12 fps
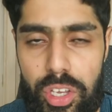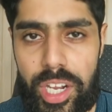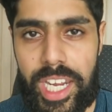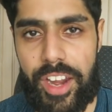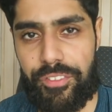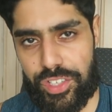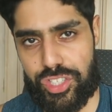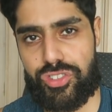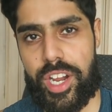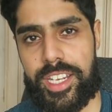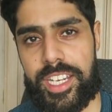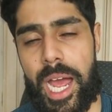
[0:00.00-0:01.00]
You're gonna get
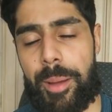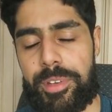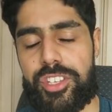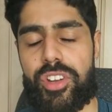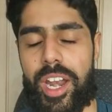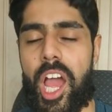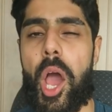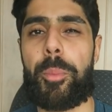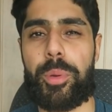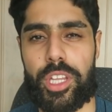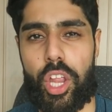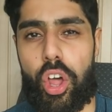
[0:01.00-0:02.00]
frustrated. I'm just trying to
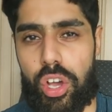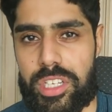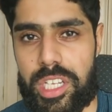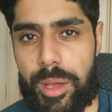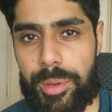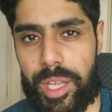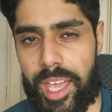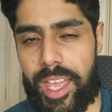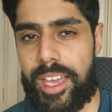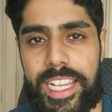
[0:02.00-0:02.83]
help you in the long term, okay?